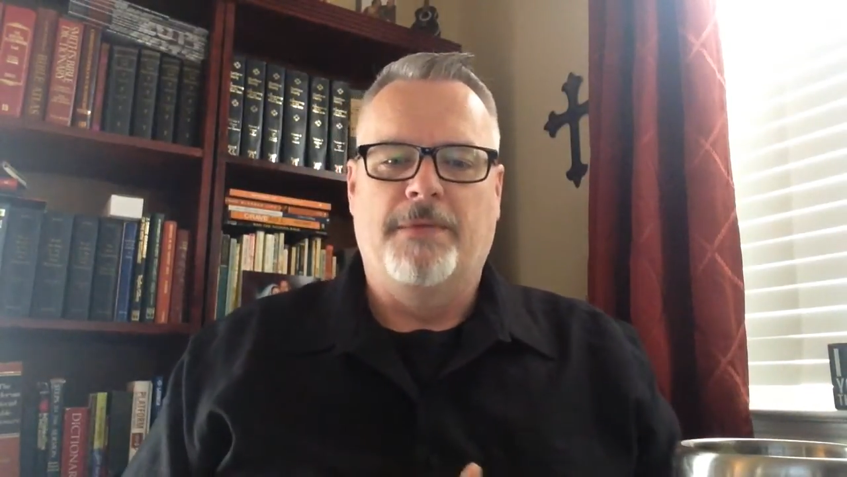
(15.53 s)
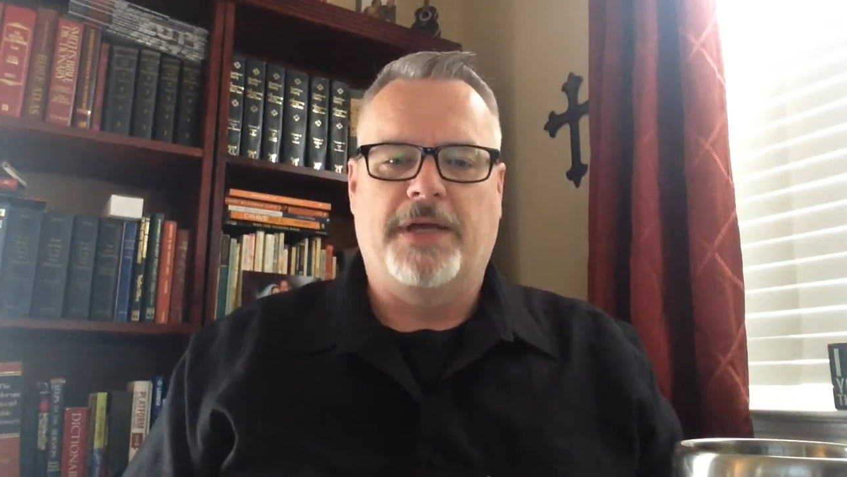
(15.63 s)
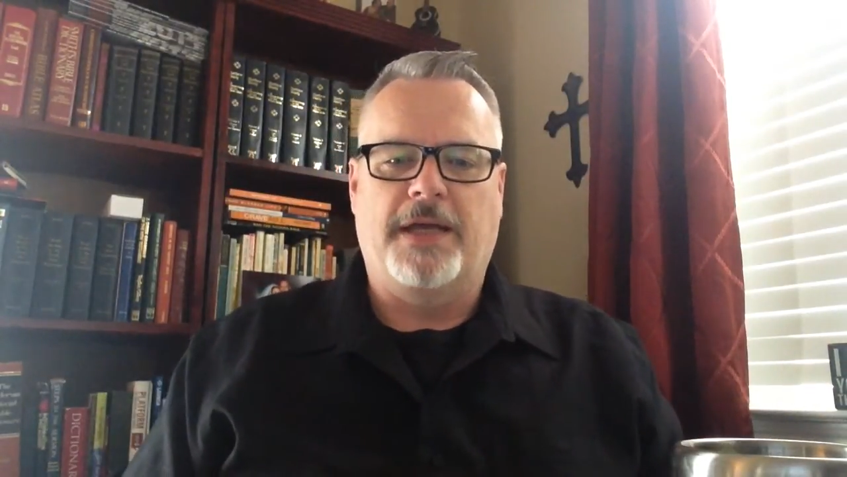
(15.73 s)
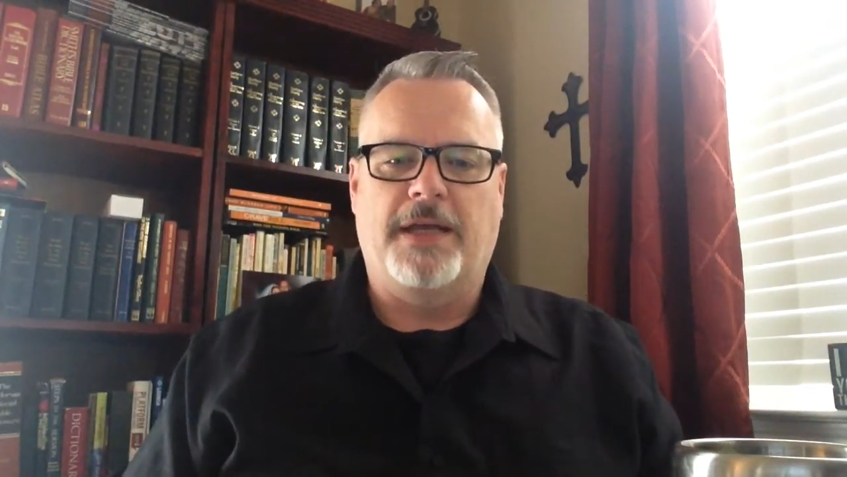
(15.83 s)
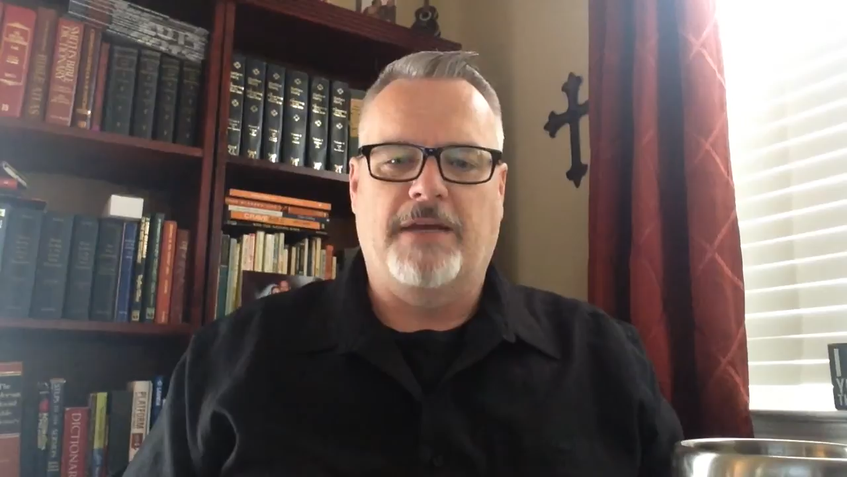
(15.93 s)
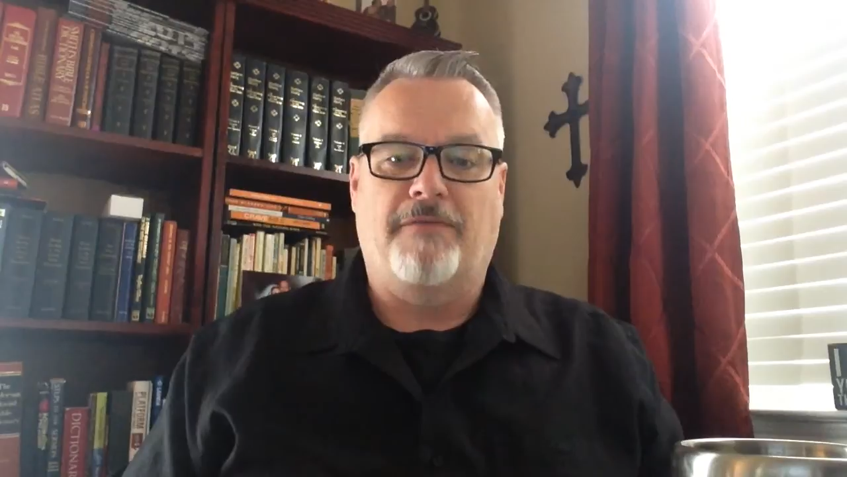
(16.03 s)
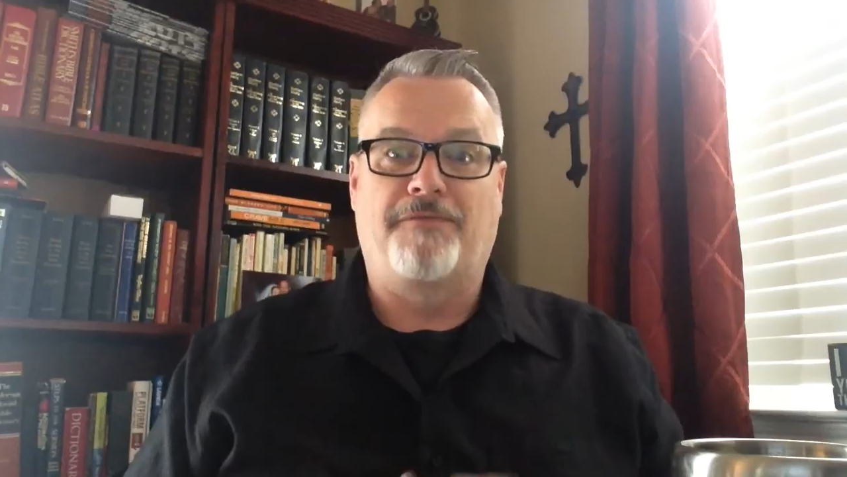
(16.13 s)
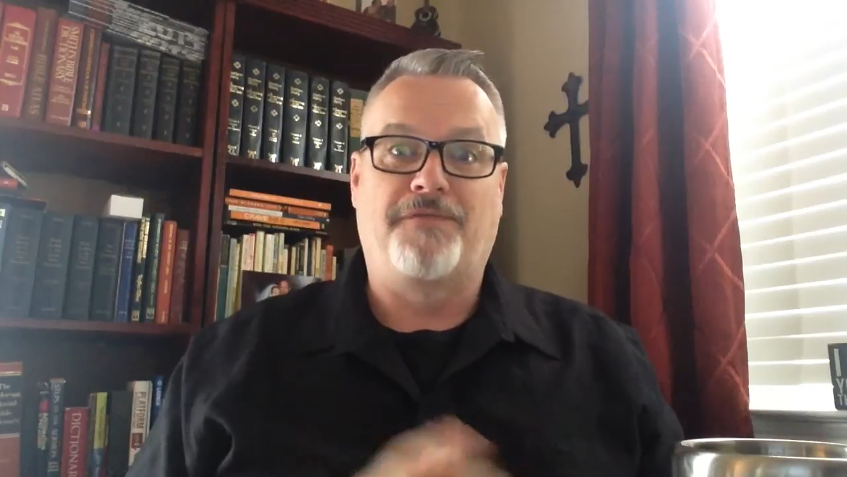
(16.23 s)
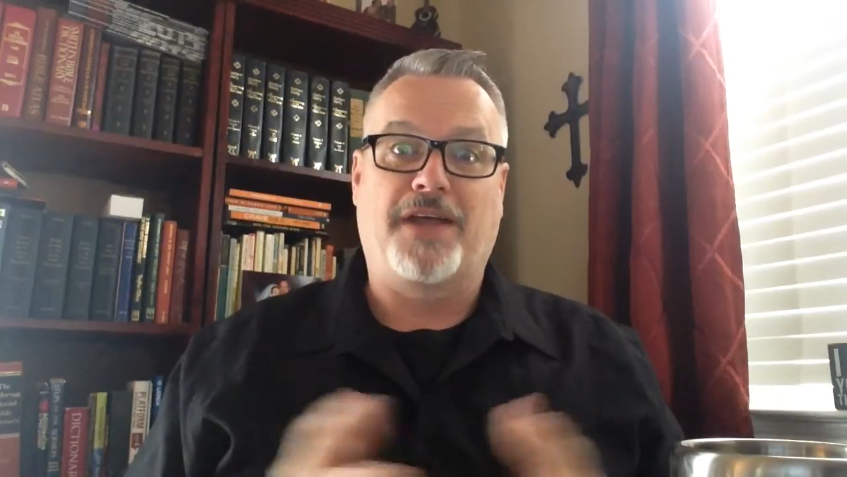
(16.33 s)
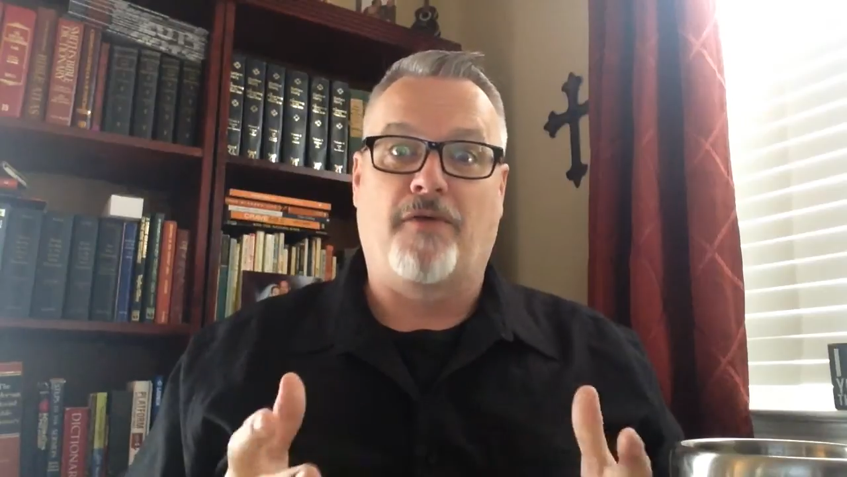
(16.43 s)
beginning to
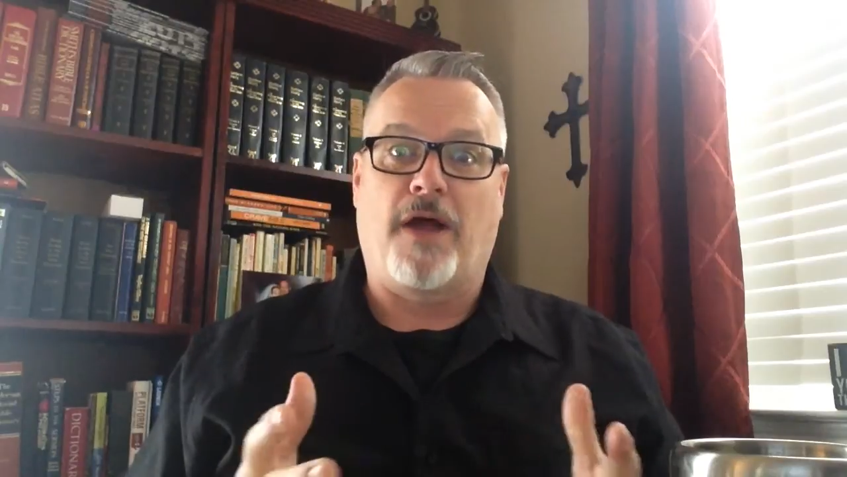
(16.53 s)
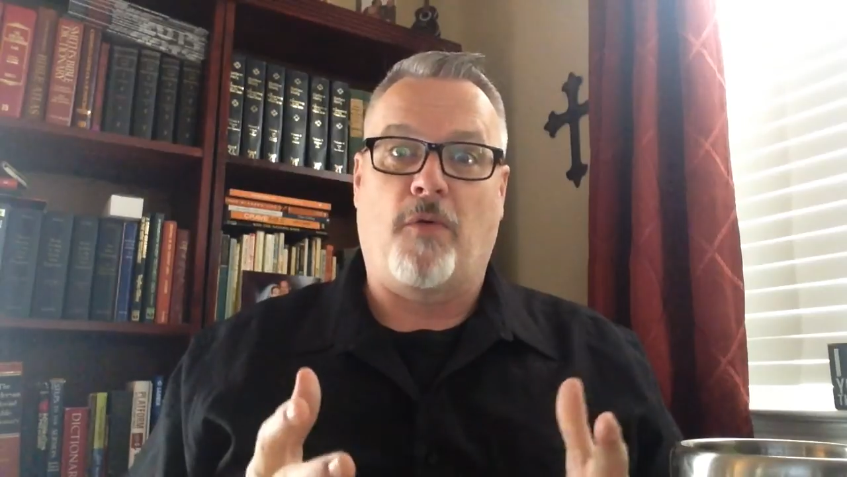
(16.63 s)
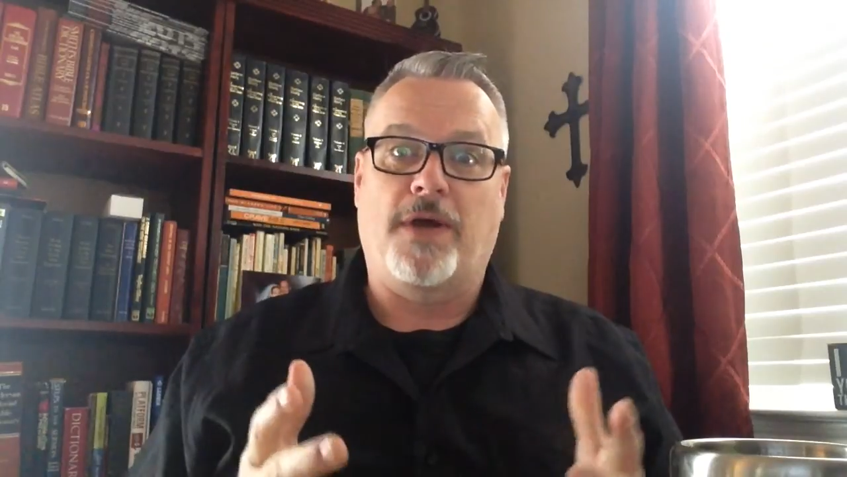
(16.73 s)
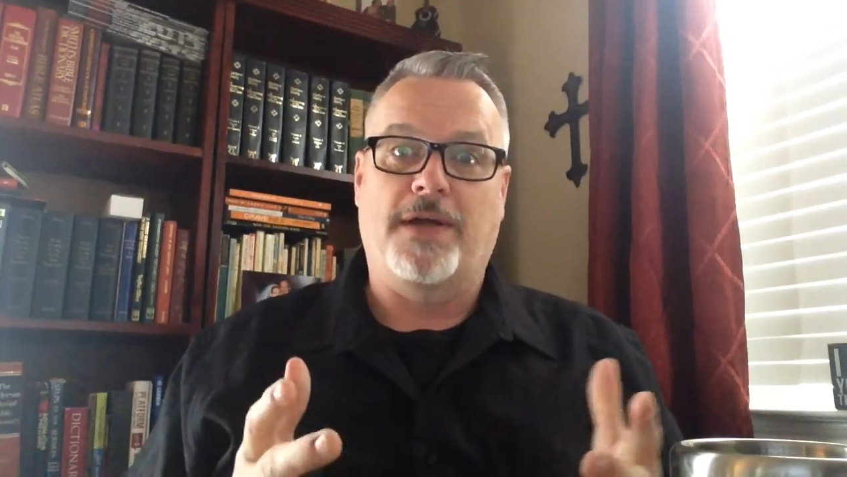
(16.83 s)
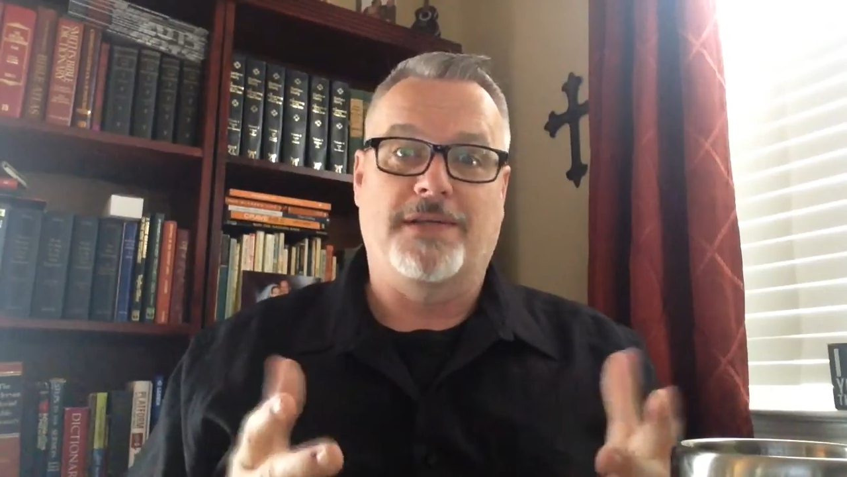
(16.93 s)
figure out what it